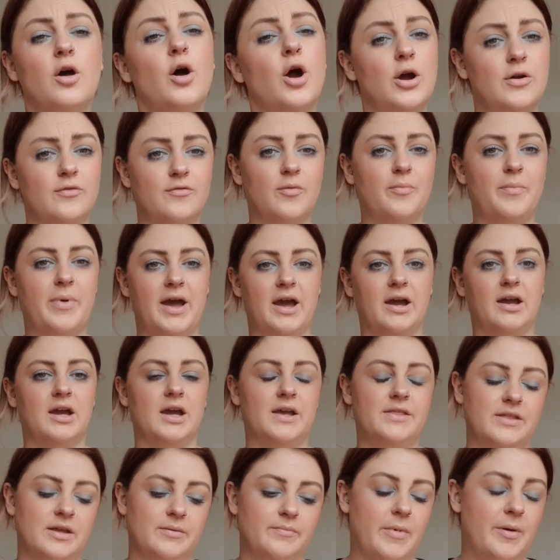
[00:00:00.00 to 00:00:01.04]
overpack,
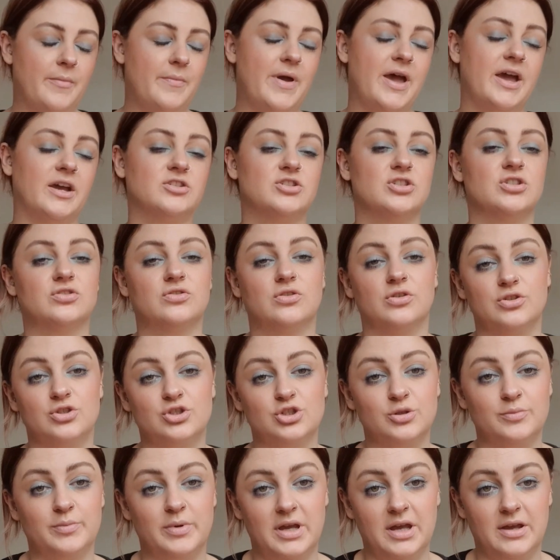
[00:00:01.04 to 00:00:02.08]
and then my bags just got
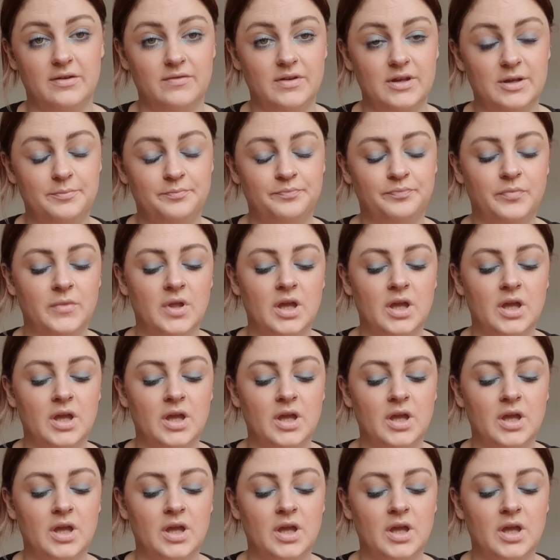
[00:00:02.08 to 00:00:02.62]
super heavy.